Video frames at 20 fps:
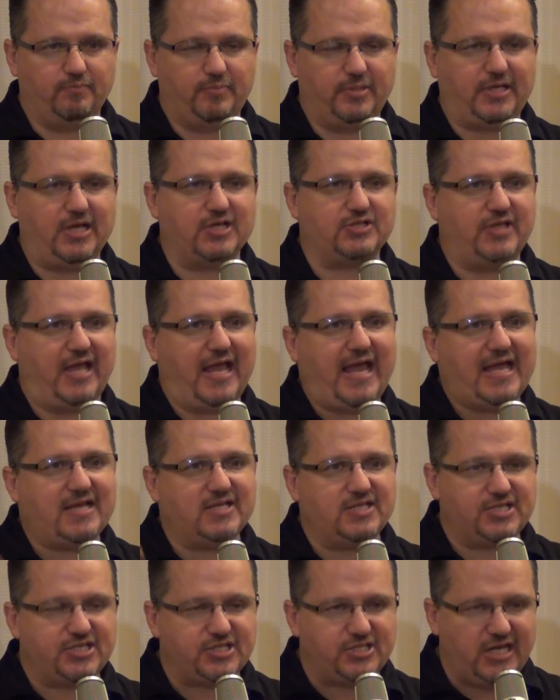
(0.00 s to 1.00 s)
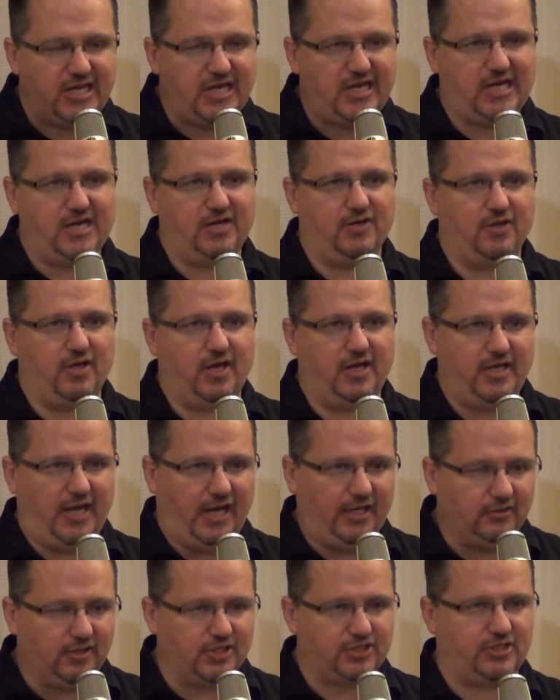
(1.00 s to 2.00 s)
Because they had seen in
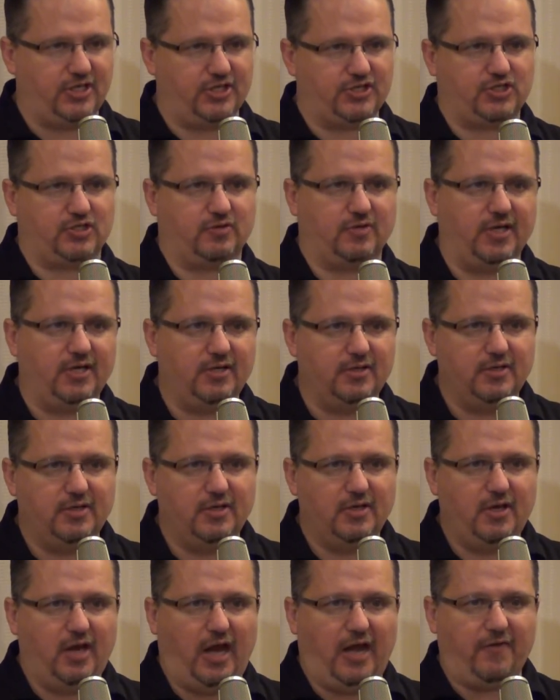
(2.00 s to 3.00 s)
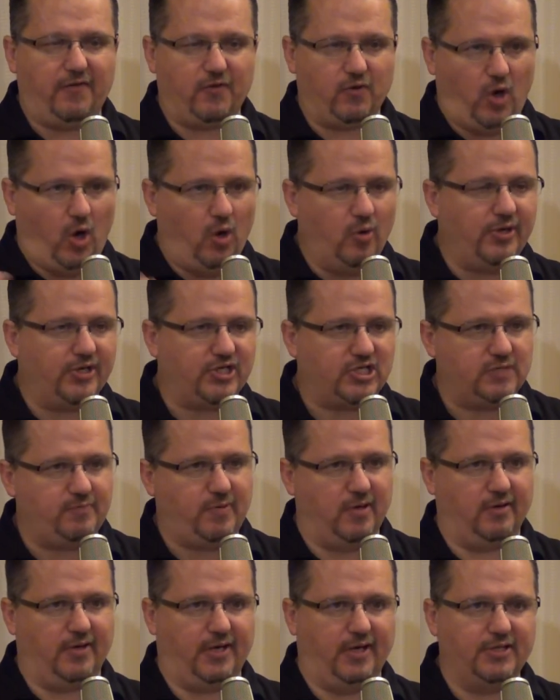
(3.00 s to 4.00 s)
English history and in their own
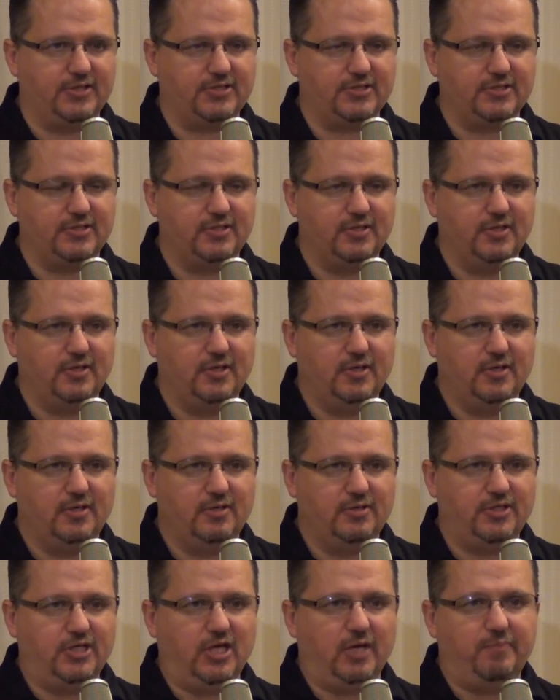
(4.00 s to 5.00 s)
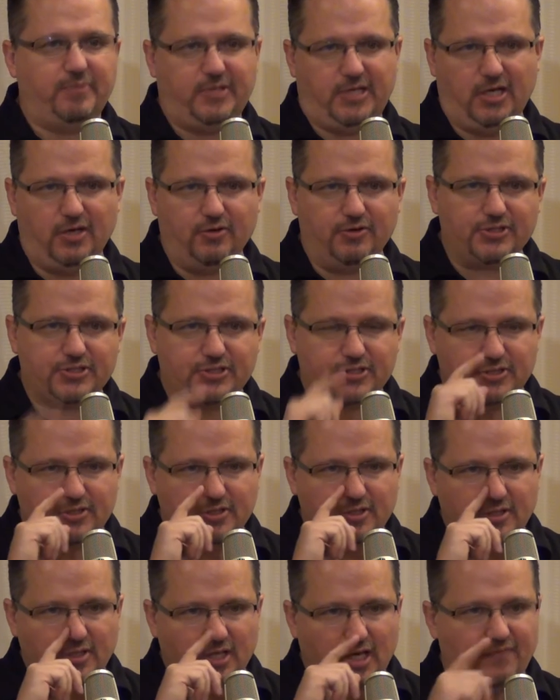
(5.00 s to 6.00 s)
experience the abuse
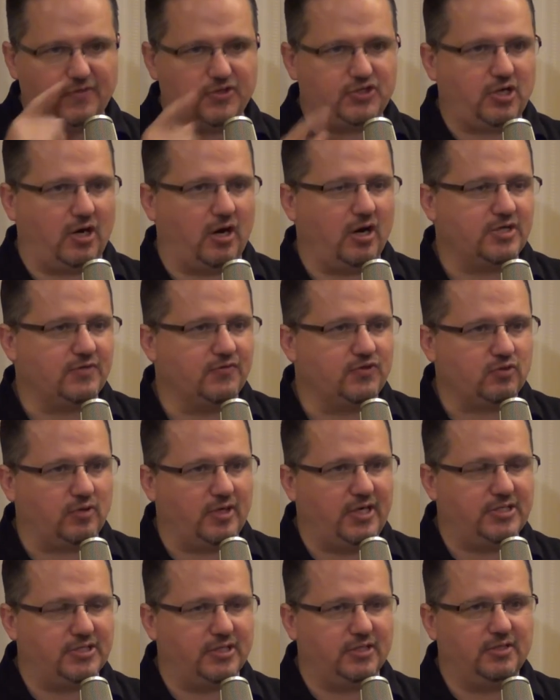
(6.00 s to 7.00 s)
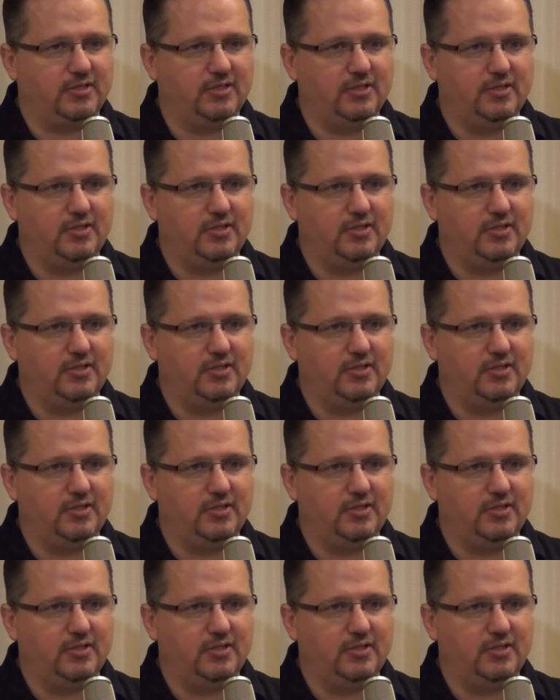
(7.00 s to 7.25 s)
of the charge of treason.